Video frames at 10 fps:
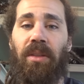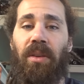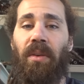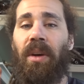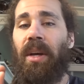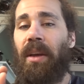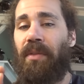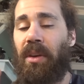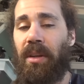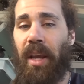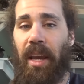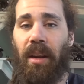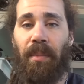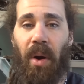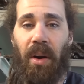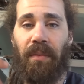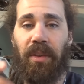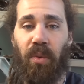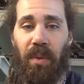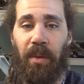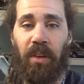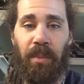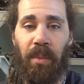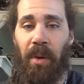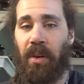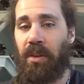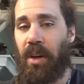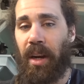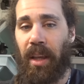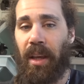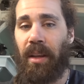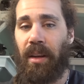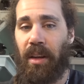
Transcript: So if you can take it apart, if it's a rebuildable motor, try to get,